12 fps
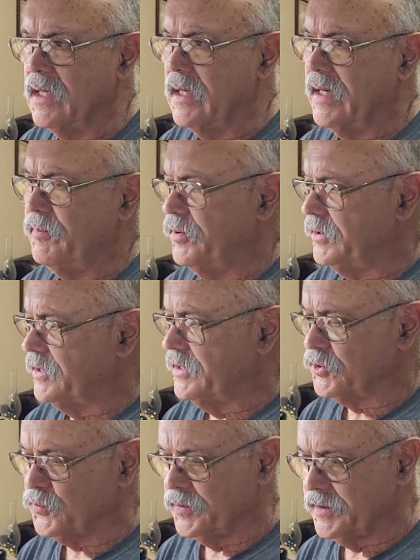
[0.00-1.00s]
I put
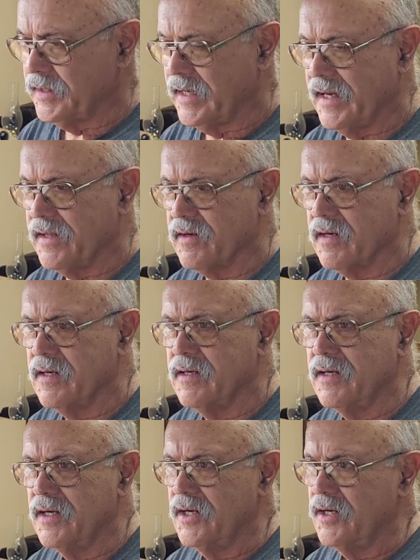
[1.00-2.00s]
this one together
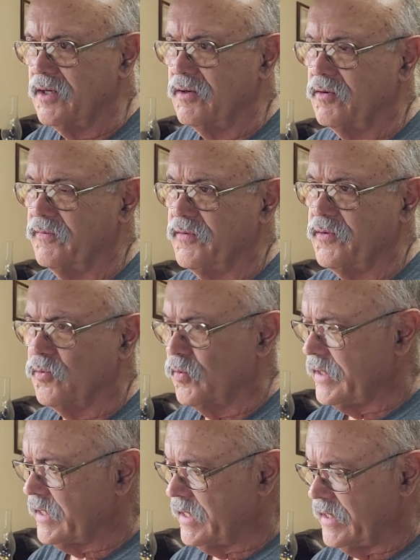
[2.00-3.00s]
over the
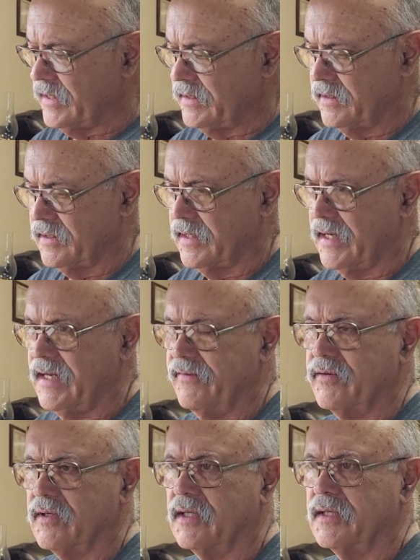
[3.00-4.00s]
weekend and I have
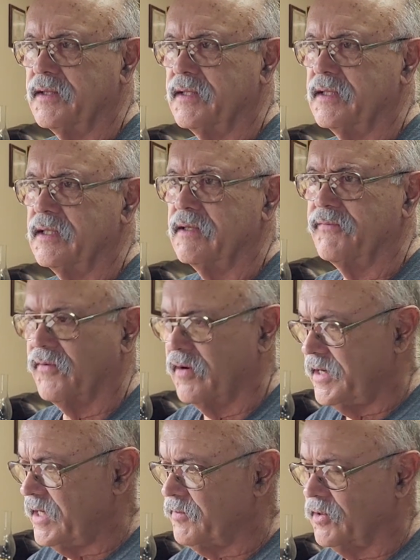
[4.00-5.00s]
it on the
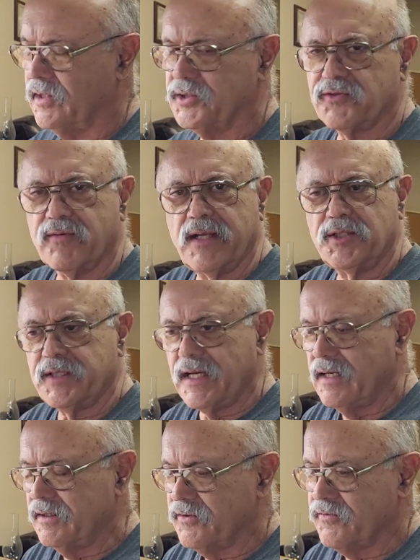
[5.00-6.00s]
frame all stretched
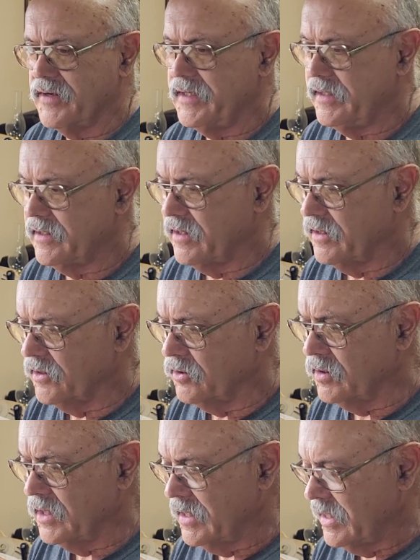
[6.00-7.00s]
out and ready to
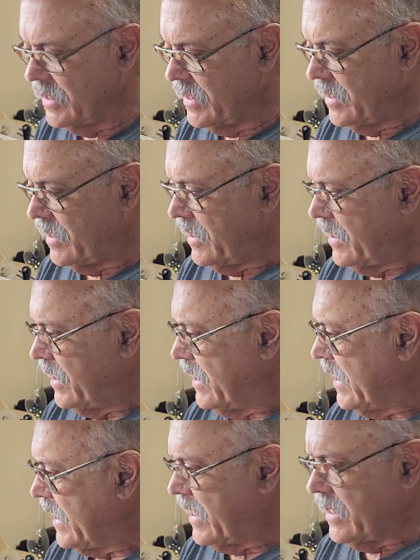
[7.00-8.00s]
go.
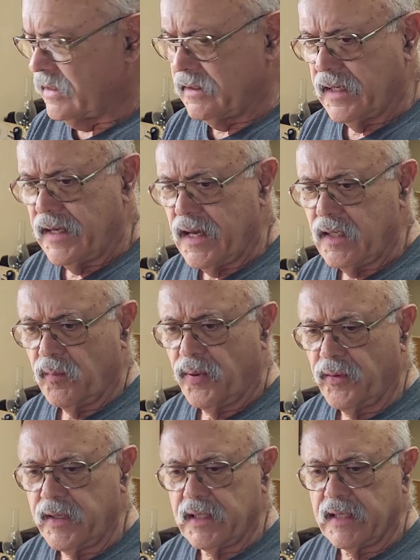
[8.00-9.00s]
And I had it
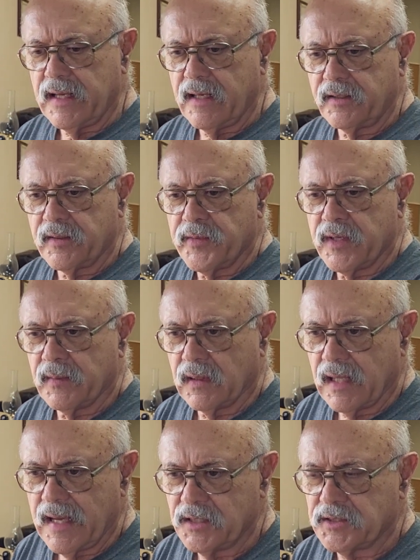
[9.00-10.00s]
pointed out to me
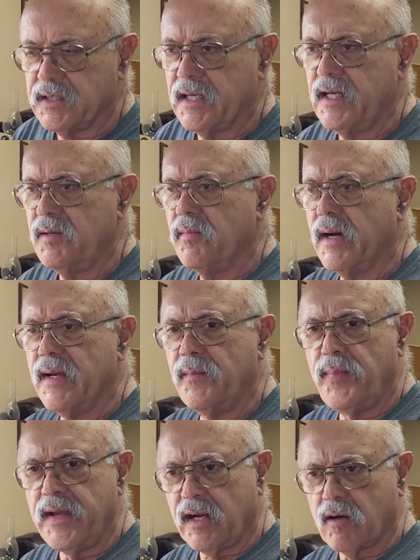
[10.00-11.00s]
last night by a
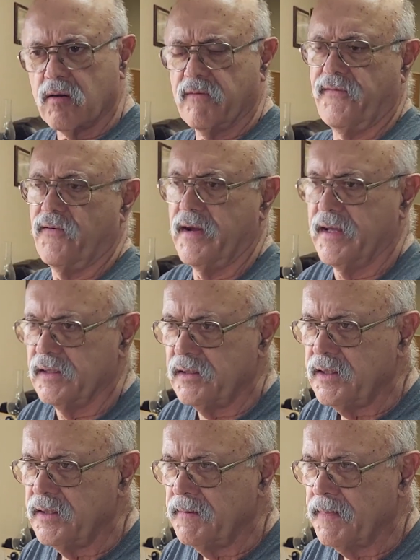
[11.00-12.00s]
picker
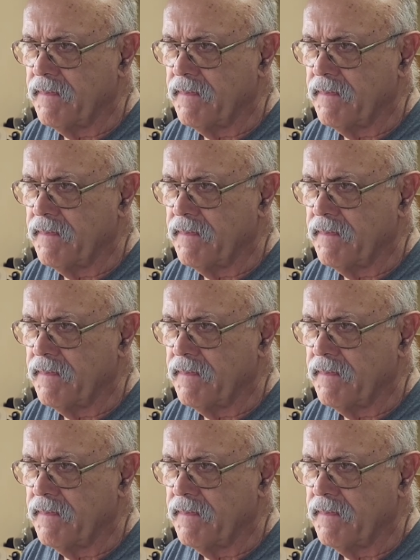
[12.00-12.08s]
friend,